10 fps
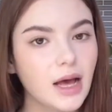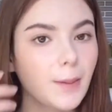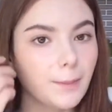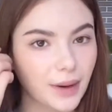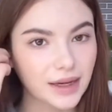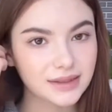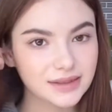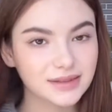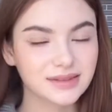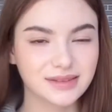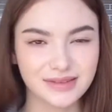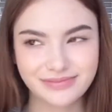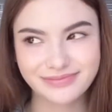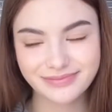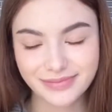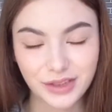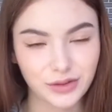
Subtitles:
But you know,